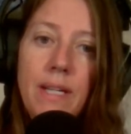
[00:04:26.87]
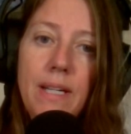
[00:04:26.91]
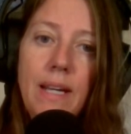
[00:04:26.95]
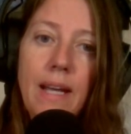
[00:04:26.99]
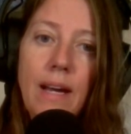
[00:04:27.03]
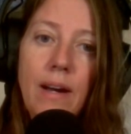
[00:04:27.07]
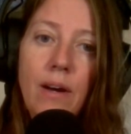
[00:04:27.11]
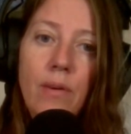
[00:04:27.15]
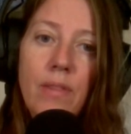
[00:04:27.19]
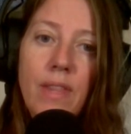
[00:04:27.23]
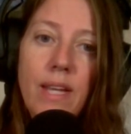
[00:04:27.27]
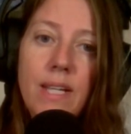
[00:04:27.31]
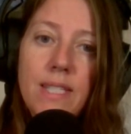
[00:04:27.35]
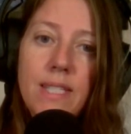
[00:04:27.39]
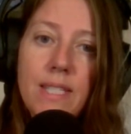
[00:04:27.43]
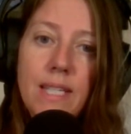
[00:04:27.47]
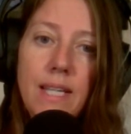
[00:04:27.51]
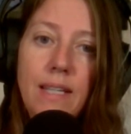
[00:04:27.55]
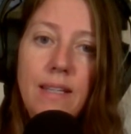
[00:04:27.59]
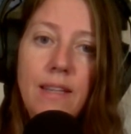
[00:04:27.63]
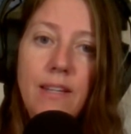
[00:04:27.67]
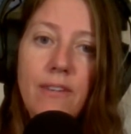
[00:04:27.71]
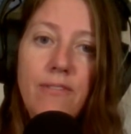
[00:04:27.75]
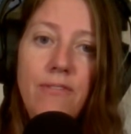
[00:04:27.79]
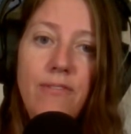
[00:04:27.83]
now that's
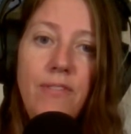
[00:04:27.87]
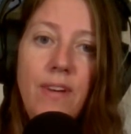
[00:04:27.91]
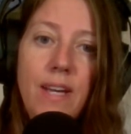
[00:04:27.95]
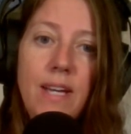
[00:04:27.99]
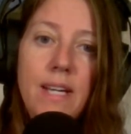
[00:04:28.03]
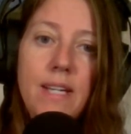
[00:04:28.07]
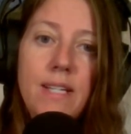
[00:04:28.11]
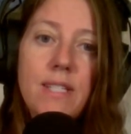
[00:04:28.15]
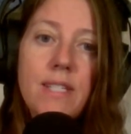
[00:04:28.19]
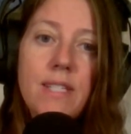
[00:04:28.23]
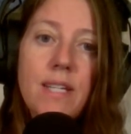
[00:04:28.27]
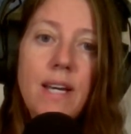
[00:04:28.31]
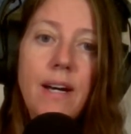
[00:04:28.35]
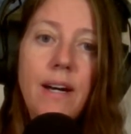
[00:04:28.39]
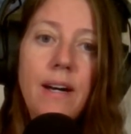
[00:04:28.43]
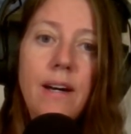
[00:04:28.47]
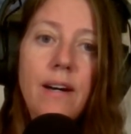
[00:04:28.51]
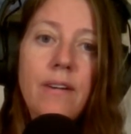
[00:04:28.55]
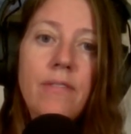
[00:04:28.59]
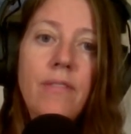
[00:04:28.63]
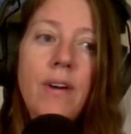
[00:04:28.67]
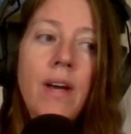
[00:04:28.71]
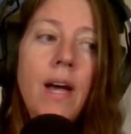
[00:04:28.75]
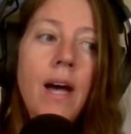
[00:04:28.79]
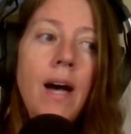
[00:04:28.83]
in the phase
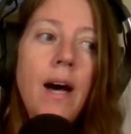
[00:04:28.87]
of,